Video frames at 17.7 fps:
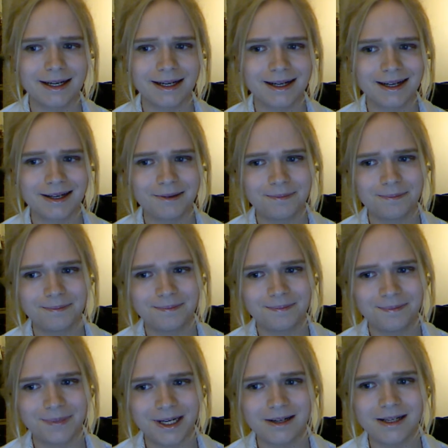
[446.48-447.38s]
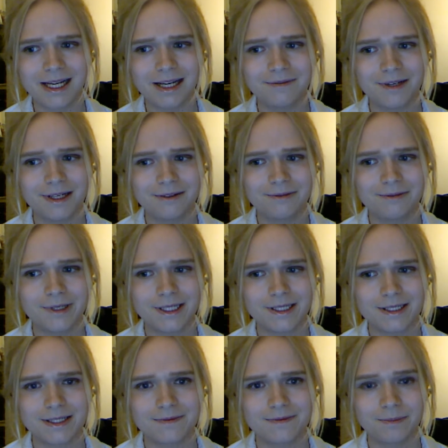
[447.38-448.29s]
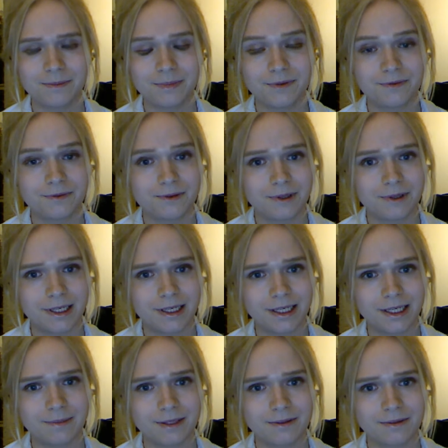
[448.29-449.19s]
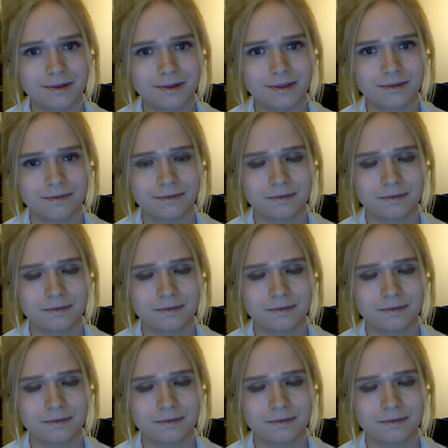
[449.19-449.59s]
I barely have any friends from before I came out